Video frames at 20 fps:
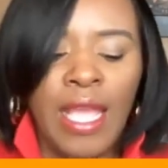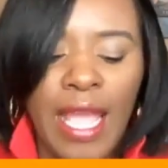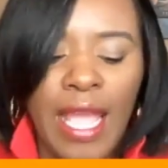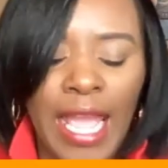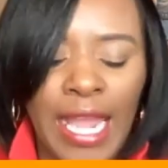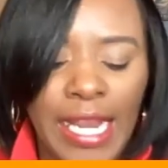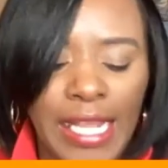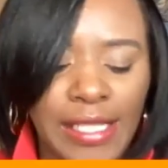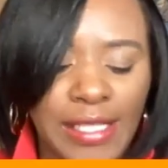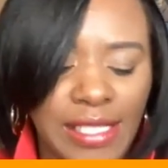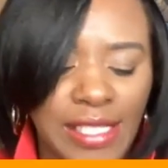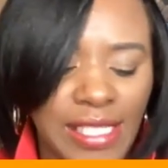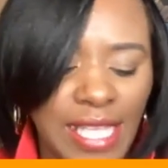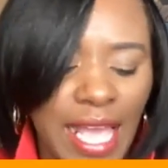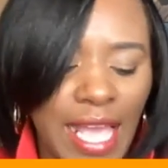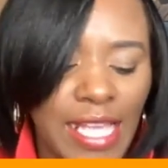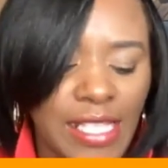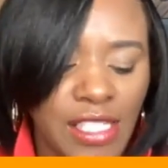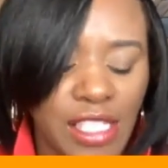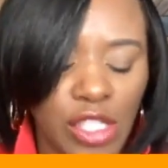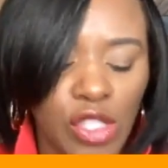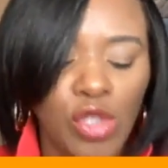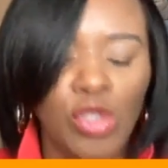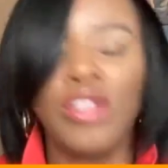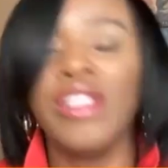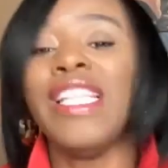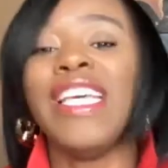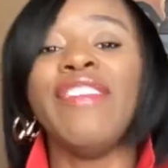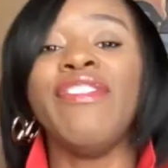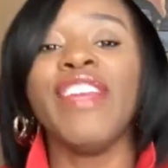and it says the new
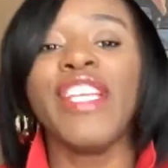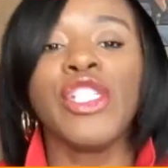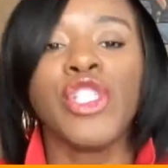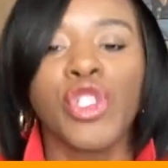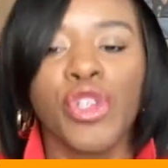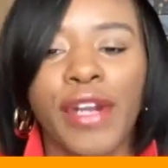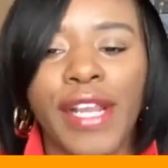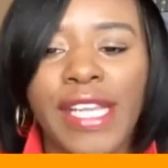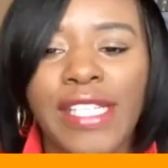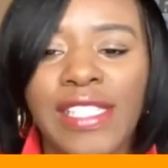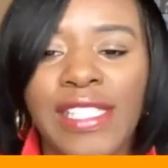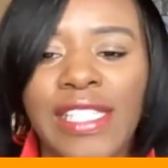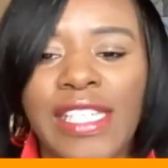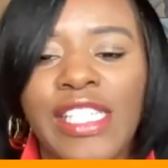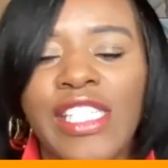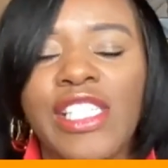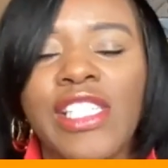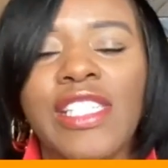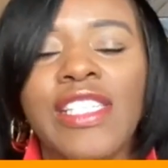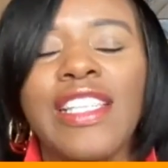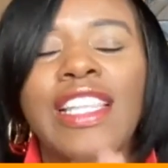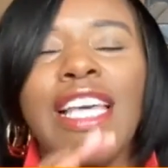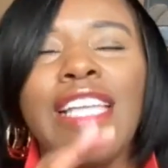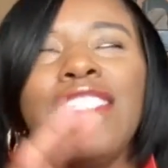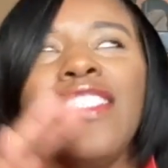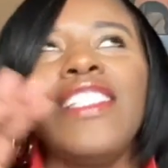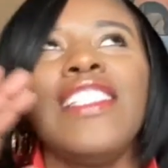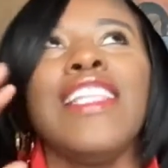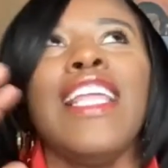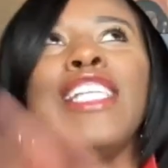living translation
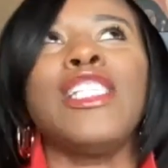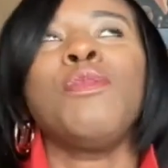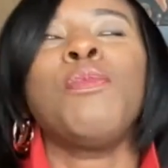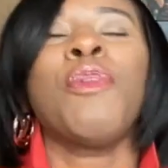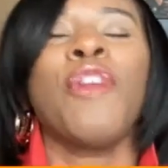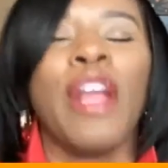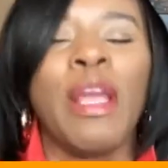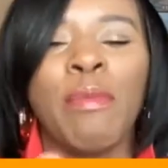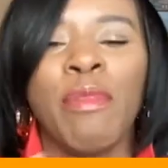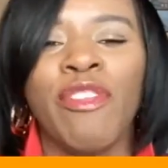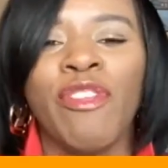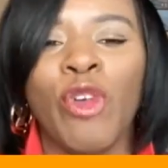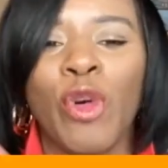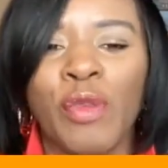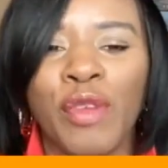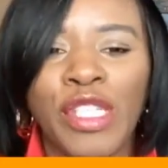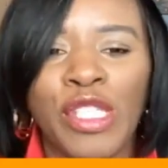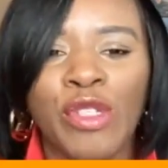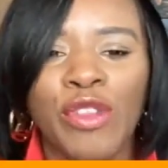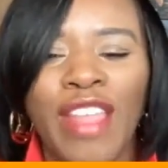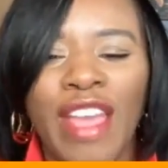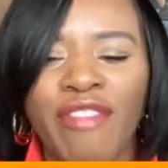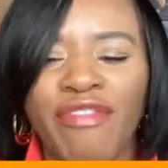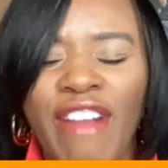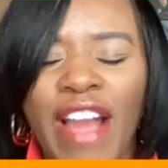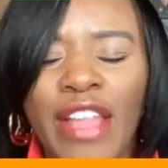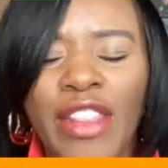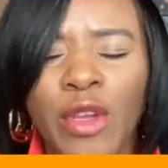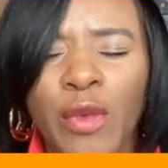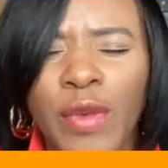let's let's pray before we do that
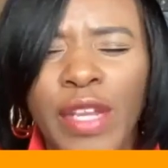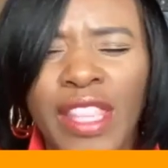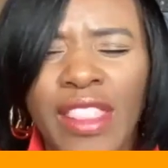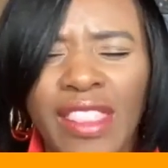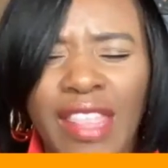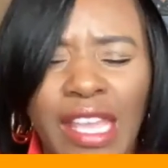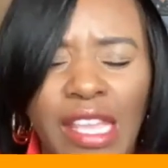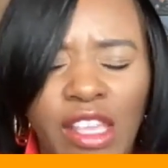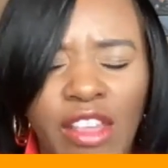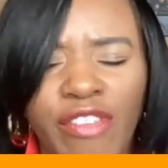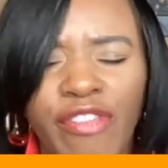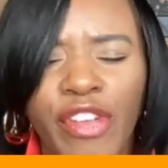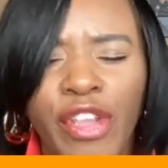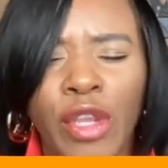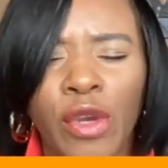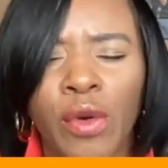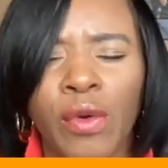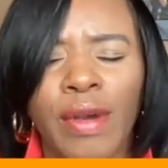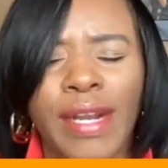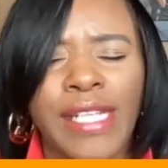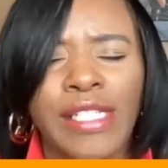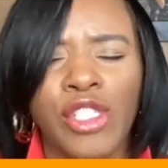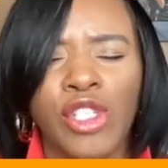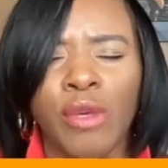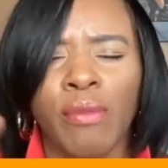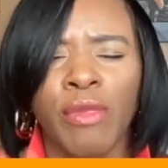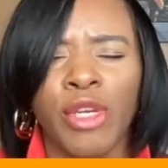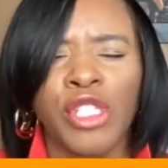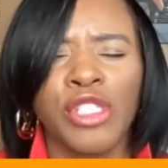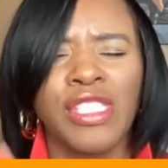father we thank you for your grace your
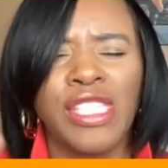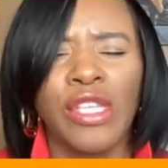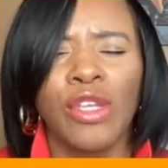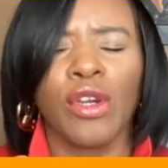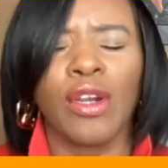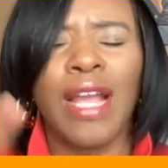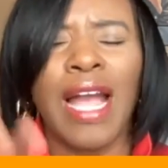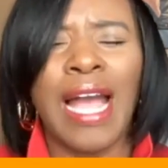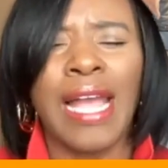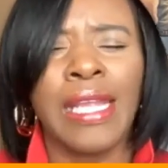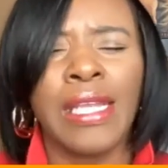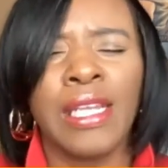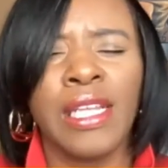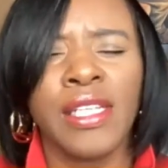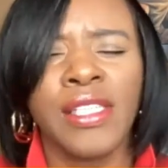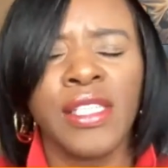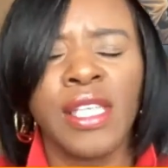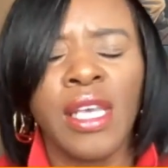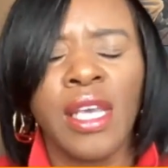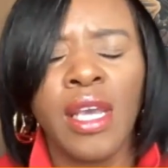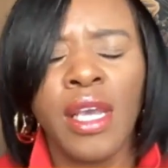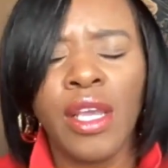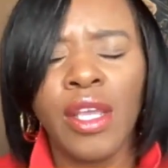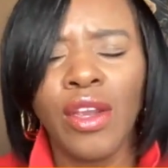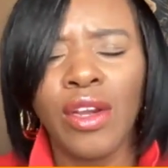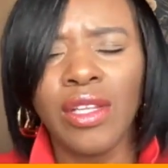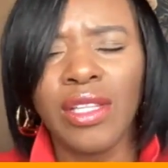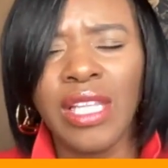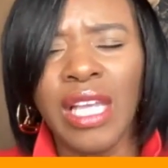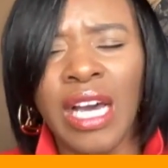mercy your kindness
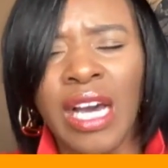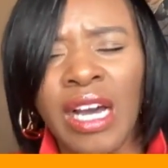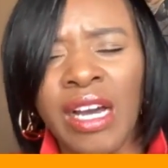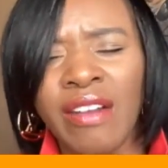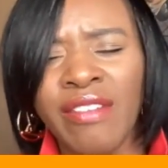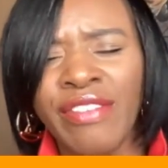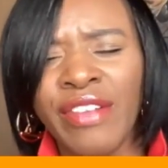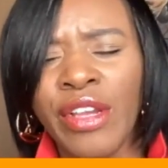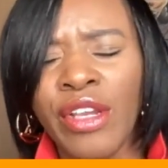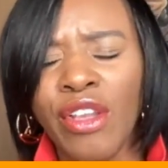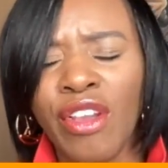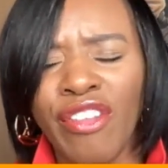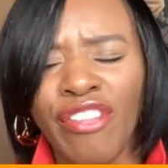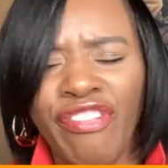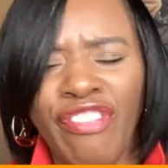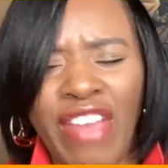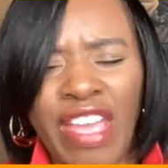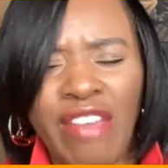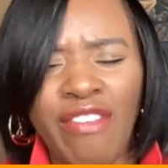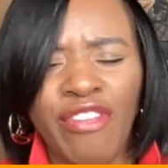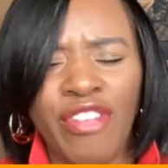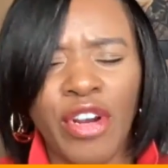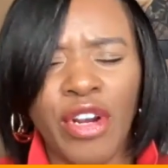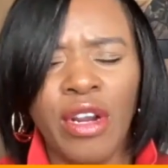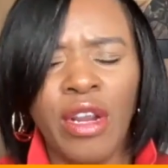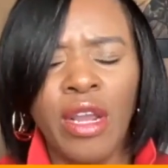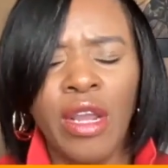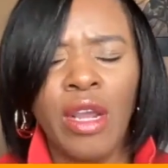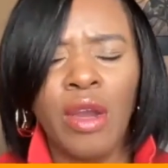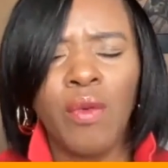your love your favor
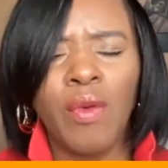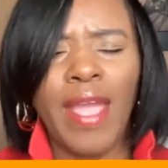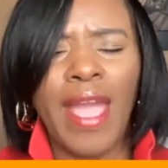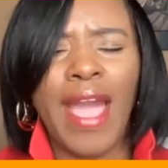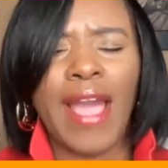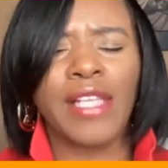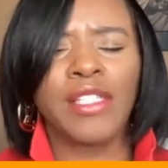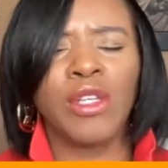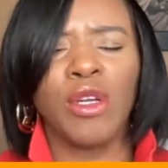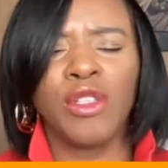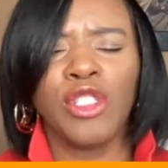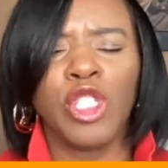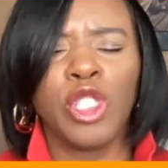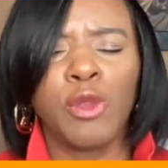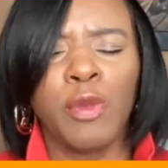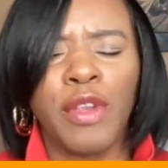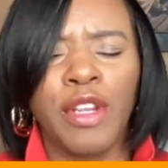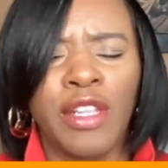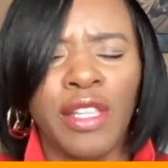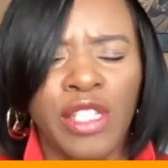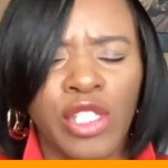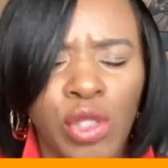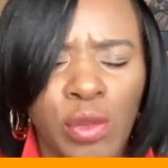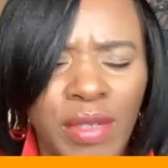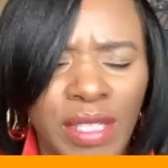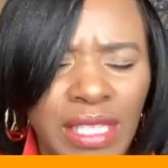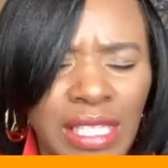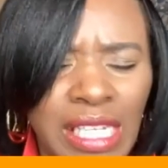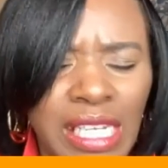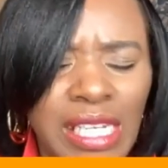we ask holy spirit that you
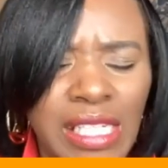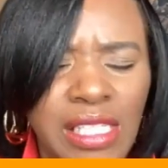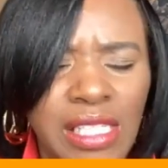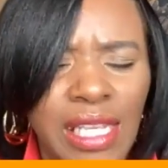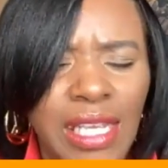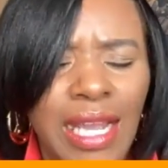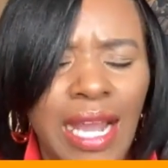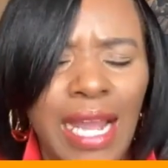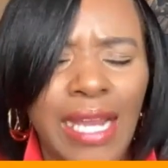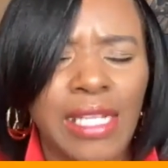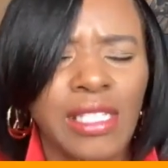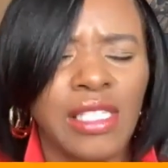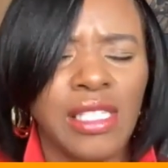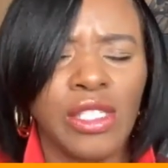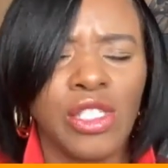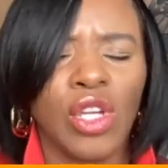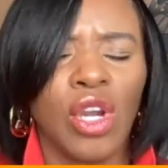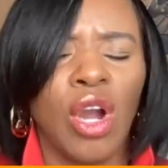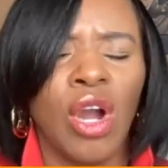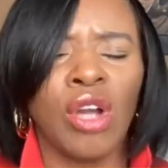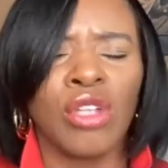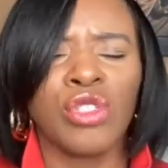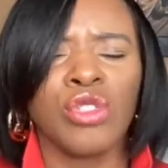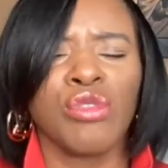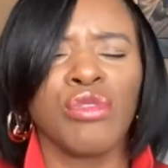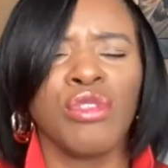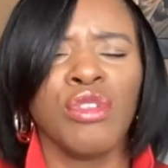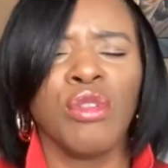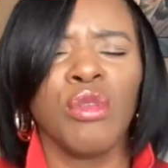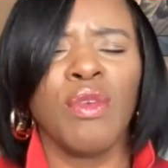would lead us and guide us into all
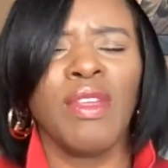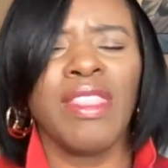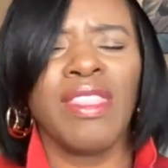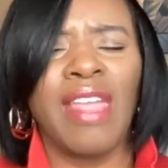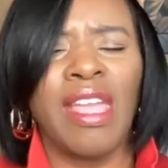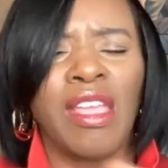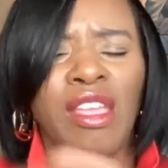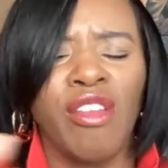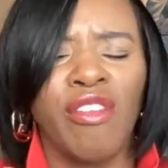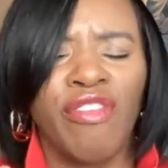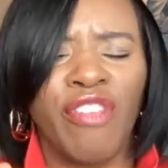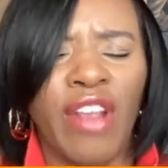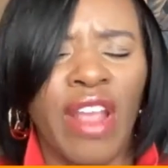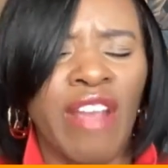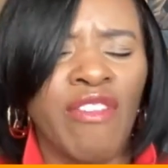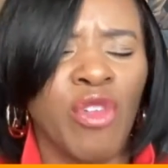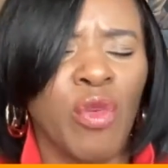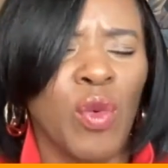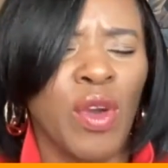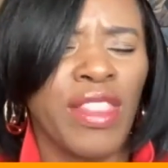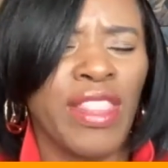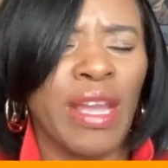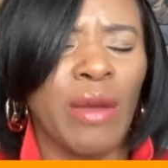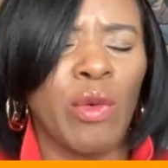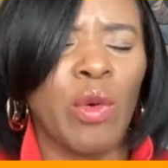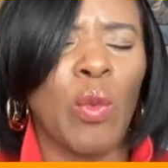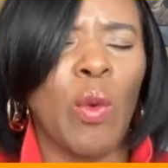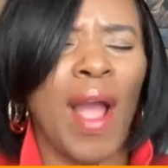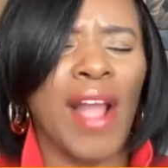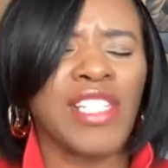truth we thank you for everyone that
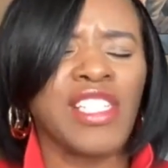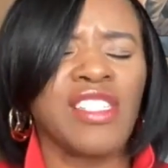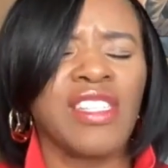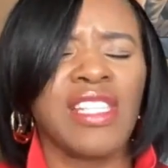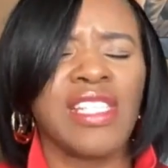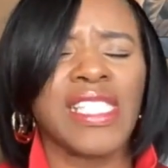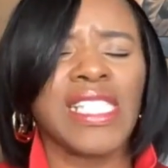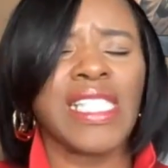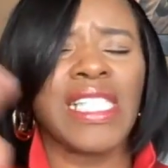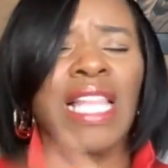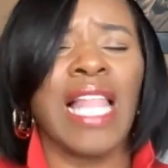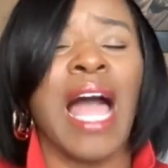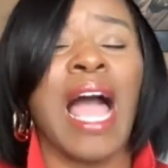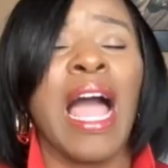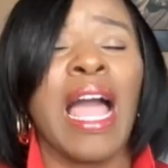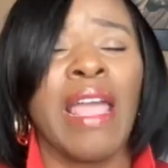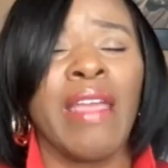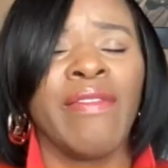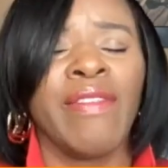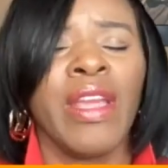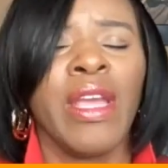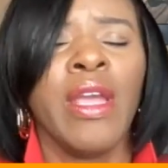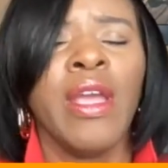will watch this live